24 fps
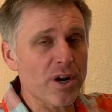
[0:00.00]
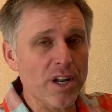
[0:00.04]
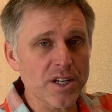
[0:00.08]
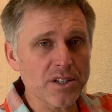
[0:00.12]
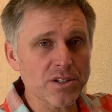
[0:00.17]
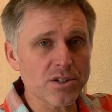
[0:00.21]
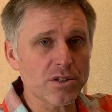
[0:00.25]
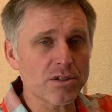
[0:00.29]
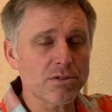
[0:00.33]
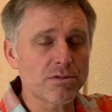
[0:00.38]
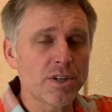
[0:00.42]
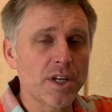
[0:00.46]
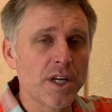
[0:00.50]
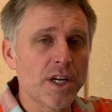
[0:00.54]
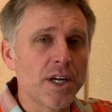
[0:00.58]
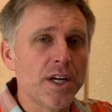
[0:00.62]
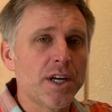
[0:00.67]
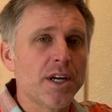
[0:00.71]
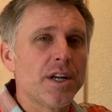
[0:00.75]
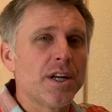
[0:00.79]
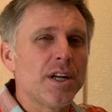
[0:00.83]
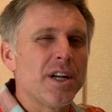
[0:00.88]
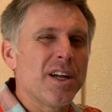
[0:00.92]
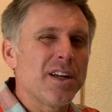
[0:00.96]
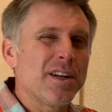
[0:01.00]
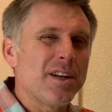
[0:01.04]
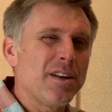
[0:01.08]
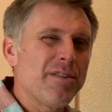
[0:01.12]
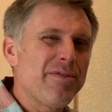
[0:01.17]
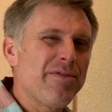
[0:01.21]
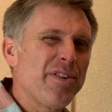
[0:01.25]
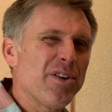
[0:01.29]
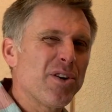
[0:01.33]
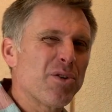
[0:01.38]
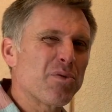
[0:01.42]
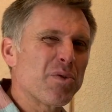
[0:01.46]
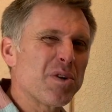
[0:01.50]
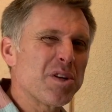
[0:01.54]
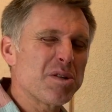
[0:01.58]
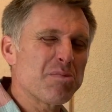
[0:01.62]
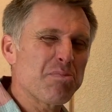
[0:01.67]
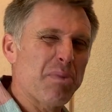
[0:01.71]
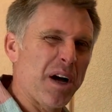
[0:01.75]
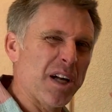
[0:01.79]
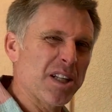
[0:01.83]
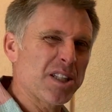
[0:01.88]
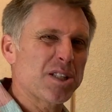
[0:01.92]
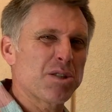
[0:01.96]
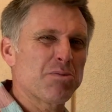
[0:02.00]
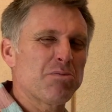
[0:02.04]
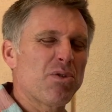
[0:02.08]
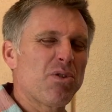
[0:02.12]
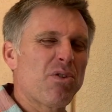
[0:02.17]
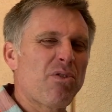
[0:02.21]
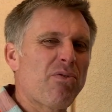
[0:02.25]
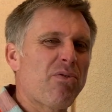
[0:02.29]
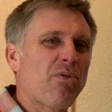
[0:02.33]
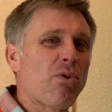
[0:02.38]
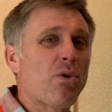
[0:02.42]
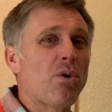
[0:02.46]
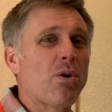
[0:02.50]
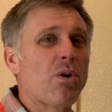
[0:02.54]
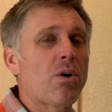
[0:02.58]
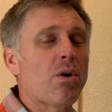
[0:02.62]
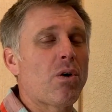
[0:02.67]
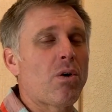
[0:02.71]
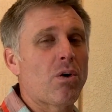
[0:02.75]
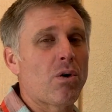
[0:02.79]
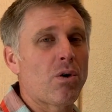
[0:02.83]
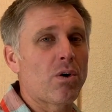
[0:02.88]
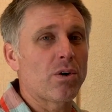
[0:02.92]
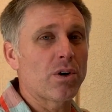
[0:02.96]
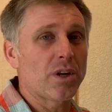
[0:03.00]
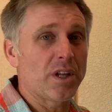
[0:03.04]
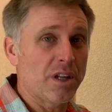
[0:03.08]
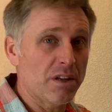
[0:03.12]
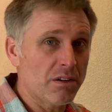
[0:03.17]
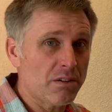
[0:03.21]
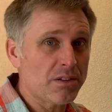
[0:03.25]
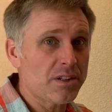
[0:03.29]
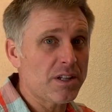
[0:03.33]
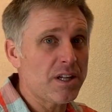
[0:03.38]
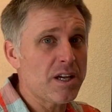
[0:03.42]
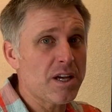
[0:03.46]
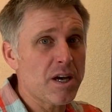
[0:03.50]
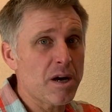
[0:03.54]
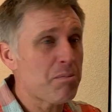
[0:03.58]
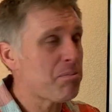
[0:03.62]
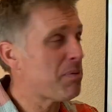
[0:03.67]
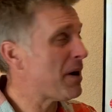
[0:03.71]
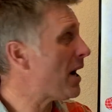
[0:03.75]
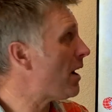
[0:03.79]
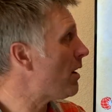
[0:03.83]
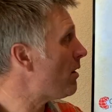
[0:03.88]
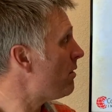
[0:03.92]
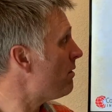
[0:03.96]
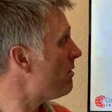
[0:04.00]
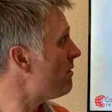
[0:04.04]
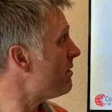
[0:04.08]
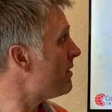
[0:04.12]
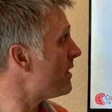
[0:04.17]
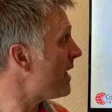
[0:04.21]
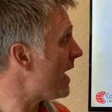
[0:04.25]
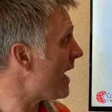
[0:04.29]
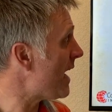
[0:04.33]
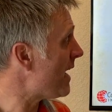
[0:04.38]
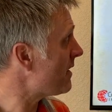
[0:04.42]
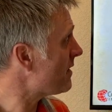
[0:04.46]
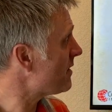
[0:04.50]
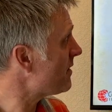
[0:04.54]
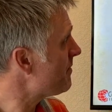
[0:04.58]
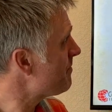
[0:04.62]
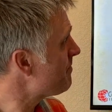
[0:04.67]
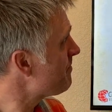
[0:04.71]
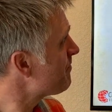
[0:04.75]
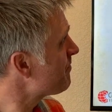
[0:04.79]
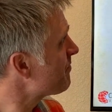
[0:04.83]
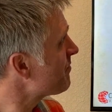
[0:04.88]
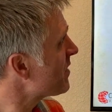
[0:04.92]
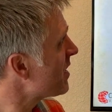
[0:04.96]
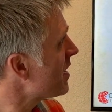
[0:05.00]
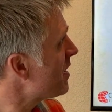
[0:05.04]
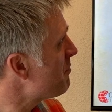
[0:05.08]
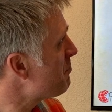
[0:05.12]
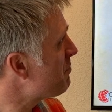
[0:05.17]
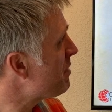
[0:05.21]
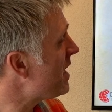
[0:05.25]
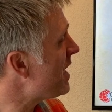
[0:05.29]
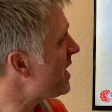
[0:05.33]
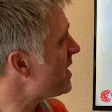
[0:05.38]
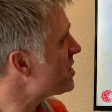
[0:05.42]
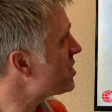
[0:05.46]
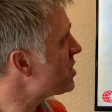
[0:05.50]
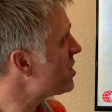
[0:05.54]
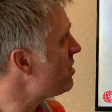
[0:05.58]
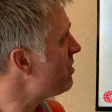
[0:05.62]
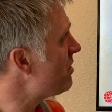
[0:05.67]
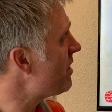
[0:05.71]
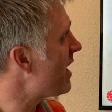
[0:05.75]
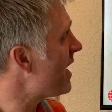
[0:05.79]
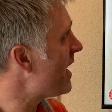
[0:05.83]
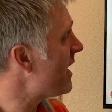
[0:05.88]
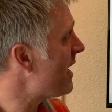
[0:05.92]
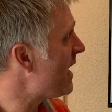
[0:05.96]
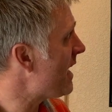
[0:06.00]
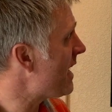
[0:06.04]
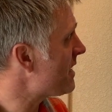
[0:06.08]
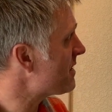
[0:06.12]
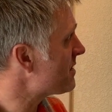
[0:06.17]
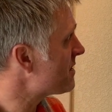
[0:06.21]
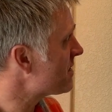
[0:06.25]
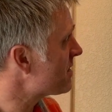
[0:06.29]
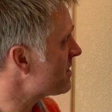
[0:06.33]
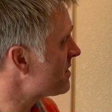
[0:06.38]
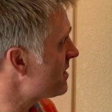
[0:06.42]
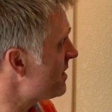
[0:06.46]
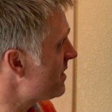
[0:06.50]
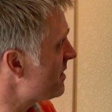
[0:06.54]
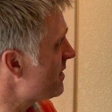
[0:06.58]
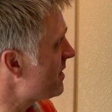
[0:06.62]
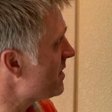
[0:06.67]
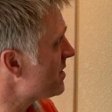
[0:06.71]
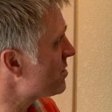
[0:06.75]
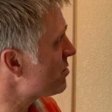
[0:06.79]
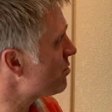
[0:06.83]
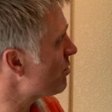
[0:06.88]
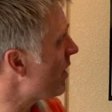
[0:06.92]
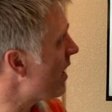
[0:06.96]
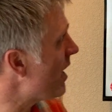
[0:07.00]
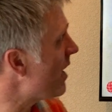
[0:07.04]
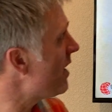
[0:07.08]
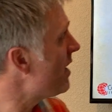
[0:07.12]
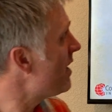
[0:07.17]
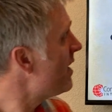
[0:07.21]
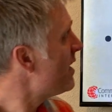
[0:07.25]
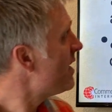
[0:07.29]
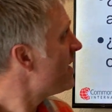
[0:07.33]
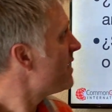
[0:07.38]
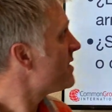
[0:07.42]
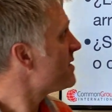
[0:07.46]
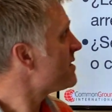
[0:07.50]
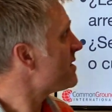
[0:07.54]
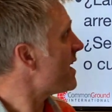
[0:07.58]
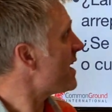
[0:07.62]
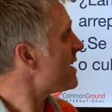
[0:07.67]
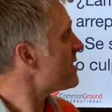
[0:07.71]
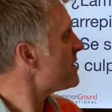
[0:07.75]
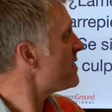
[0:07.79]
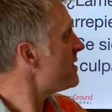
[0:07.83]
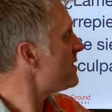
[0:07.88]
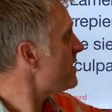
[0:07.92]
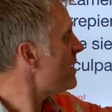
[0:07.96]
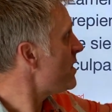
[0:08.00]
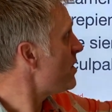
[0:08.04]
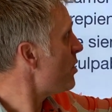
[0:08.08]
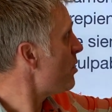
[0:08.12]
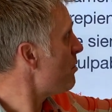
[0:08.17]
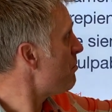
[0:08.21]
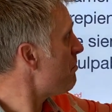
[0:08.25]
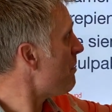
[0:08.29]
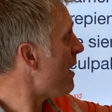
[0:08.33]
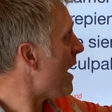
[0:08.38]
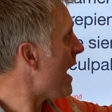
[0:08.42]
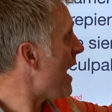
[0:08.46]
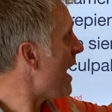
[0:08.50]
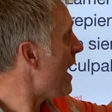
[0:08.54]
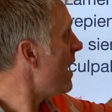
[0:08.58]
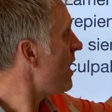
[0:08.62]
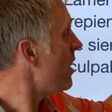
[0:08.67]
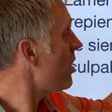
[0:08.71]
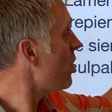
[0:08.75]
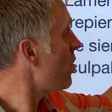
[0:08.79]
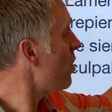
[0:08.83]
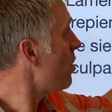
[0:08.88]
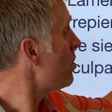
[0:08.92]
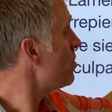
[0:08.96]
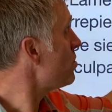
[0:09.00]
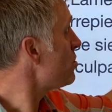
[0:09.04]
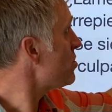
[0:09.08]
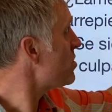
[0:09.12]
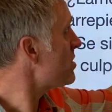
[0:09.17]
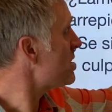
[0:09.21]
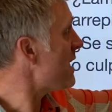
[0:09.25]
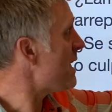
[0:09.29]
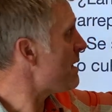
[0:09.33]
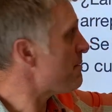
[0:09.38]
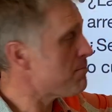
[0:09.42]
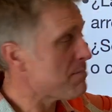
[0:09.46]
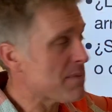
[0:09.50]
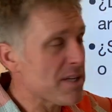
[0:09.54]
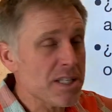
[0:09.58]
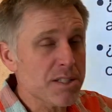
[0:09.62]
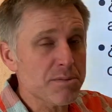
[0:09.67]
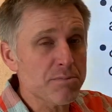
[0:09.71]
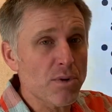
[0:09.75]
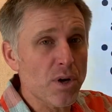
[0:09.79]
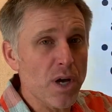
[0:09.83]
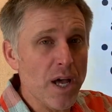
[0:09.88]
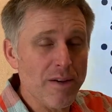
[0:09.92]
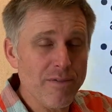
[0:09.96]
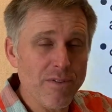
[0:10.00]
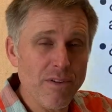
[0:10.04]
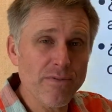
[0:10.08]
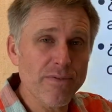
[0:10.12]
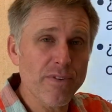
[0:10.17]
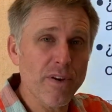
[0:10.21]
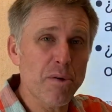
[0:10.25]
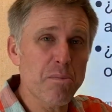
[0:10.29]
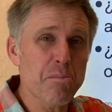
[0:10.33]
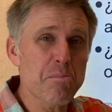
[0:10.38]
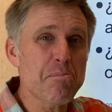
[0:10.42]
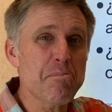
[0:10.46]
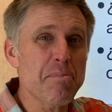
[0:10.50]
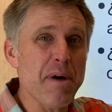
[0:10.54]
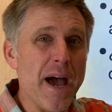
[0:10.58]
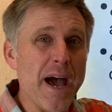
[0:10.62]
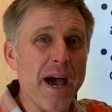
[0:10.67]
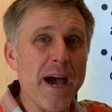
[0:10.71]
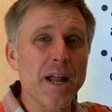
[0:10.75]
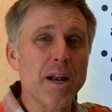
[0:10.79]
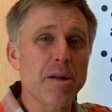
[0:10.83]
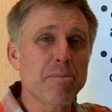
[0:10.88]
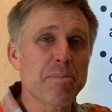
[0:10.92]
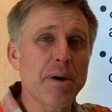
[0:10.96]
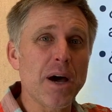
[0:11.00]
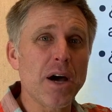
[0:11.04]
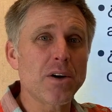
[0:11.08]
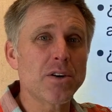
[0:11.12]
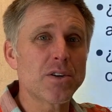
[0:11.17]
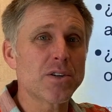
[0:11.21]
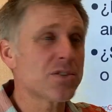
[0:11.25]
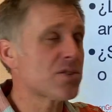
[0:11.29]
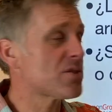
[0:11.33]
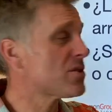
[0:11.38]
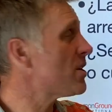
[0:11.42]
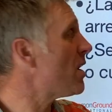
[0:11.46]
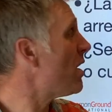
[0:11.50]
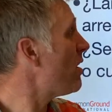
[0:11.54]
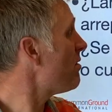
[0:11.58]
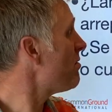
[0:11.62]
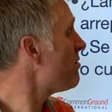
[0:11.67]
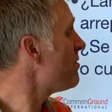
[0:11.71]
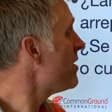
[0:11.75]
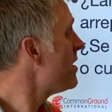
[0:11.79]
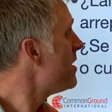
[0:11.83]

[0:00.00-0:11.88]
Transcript: eso? Now, do you feel responsible for or guilty about that? PHQ9 asks it this way. ¿Se ha sentido mal con usted mismo? Have you felt bad about yourself?